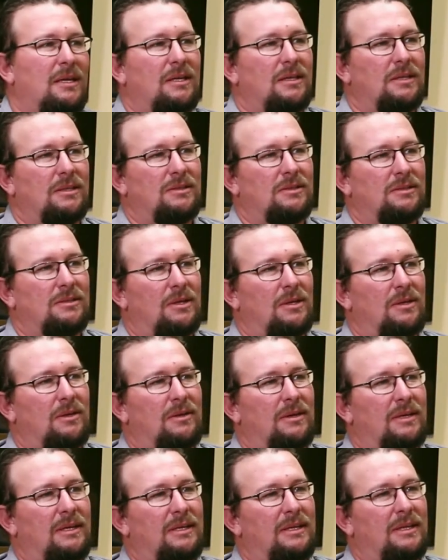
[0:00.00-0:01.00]

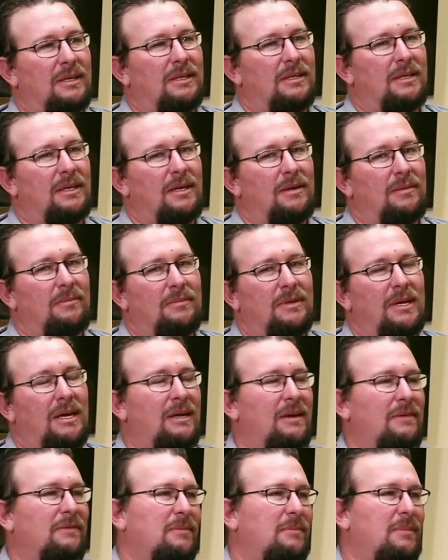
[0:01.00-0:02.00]
So, and then, yeah,
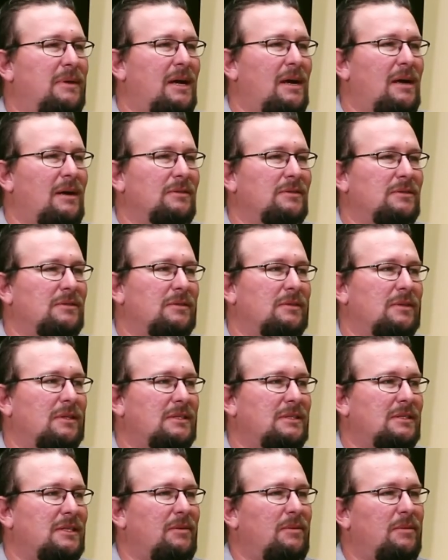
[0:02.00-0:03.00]
you have to be out. So
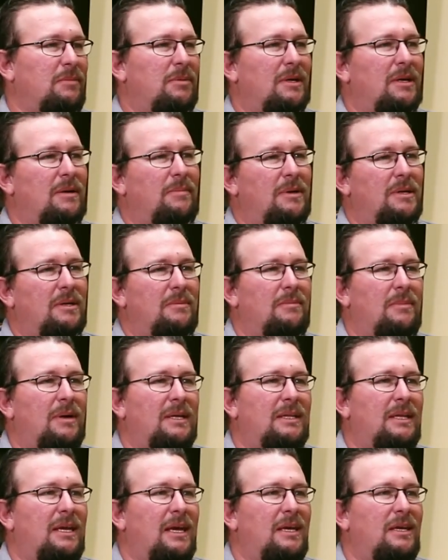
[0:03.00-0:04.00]
let's say we put it up on a
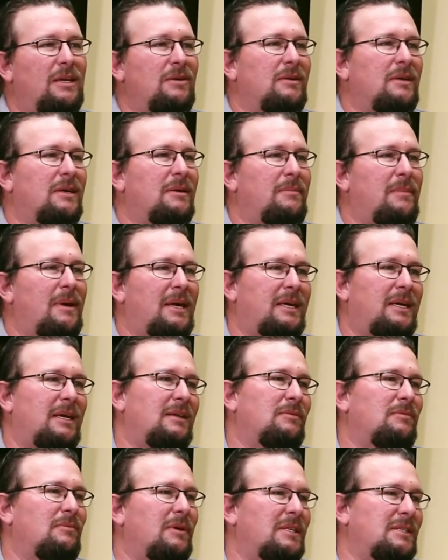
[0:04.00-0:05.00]
Monday, you can get back
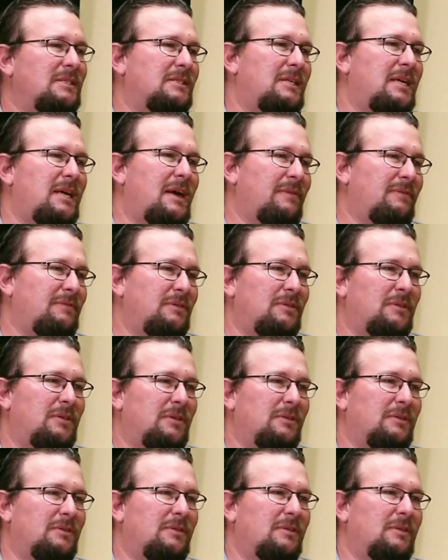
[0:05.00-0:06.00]
in Wednesday afternoon.